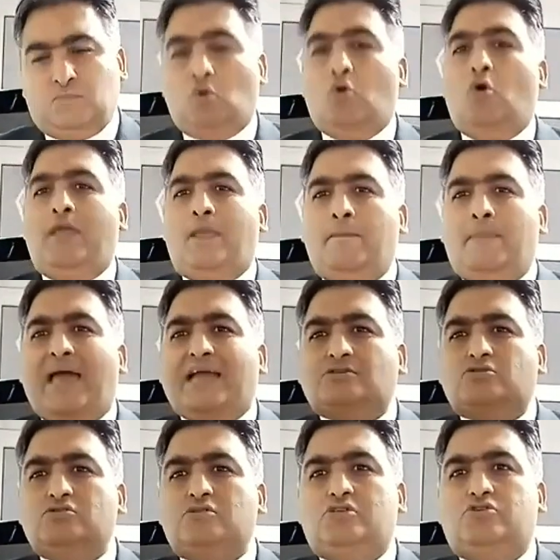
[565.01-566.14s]
Going
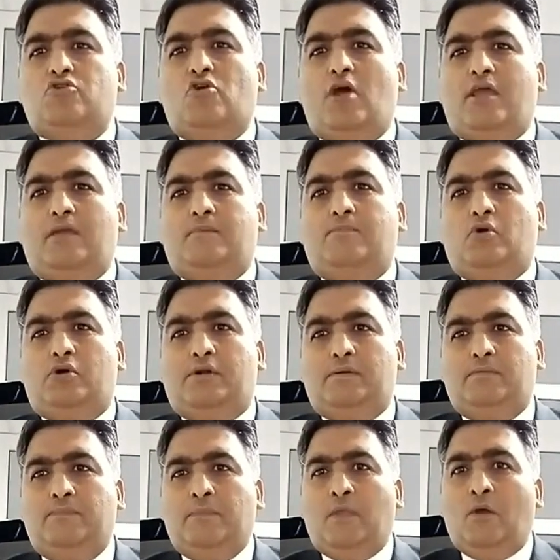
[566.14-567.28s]
back to the drawing board.
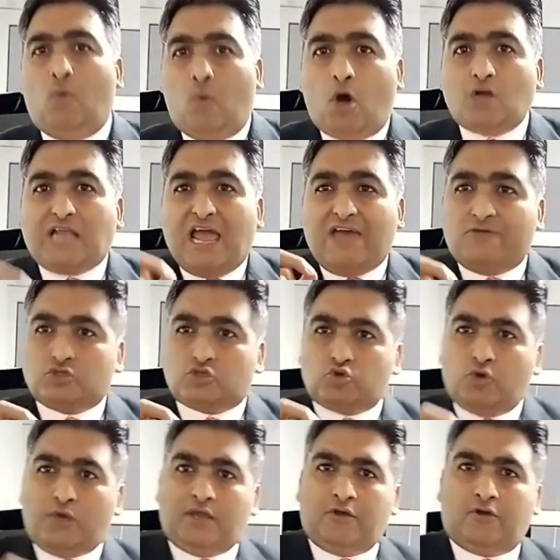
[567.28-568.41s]
What I was
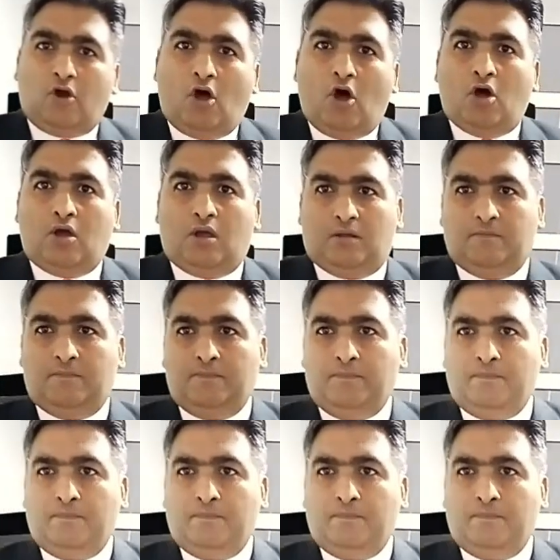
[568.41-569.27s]
doing wrong.